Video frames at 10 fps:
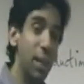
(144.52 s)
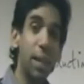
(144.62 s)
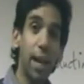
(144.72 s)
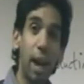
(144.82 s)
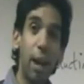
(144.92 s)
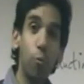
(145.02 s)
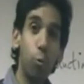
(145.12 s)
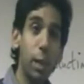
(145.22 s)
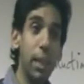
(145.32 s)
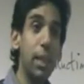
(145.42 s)
thing that I
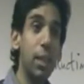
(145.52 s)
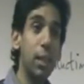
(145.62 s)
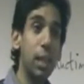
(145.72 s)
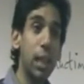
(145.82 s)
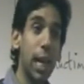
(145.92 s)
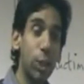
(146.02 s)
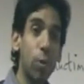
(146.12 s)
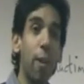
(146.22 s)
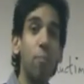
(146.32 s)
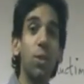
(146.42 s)
really like
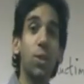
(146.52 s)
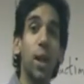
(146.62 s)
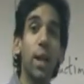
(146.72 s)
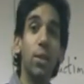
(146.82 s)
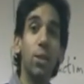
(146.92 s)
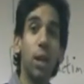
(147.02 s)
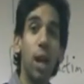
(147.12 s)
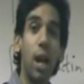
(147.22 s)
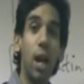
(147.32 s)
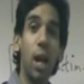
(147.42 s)
to emphasize
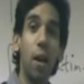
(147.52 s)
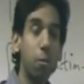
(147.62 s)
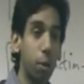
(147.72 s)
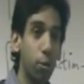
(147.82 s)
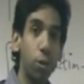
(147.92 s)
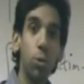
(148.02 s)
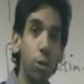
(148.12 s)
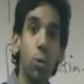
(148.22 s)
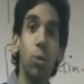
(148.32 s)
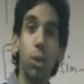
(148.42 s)
across
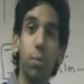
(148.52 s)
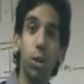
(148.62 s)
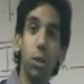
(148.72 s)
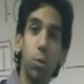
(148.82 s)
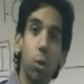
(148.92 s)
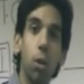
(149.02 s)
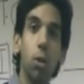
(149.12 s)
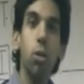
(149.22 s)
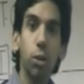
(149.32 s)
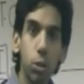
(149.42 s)
all subjects as well,
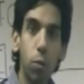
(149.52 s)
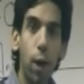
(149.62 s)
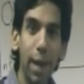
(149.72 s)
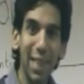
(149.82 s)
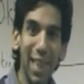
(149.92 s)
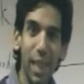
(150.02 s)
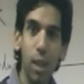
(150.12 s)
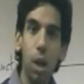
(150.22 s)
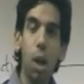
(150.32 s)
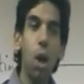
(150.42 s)
not just for IT.
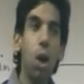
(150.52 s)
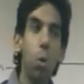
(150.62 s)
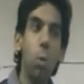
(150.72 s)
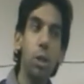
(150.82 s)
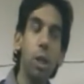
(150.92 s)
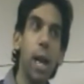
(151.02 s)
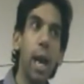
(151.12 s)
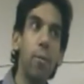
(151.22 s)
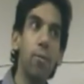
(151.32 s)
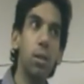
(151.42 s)
When you
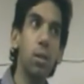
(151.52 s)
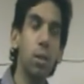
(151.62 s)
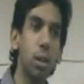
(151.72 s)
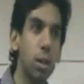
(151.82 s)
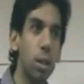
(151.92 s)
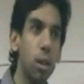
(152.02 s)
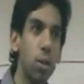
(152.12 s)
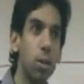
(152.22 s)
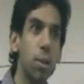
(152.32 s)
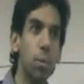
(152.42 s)
have this
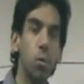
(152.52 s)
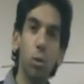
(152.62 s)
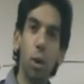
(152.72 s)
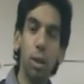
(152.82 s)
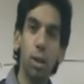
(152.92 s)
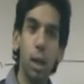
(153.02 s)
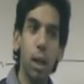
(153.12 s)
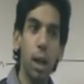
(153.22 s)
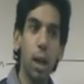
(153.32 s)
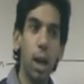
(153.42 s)
concept of knowledge
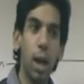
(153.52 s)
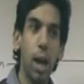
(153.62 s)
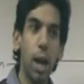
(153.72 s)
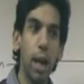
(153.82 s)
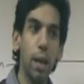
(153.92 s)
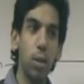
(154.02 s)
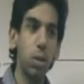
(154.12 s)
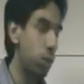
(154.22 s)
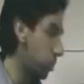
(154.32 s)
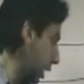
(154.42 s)

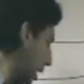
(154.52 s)
and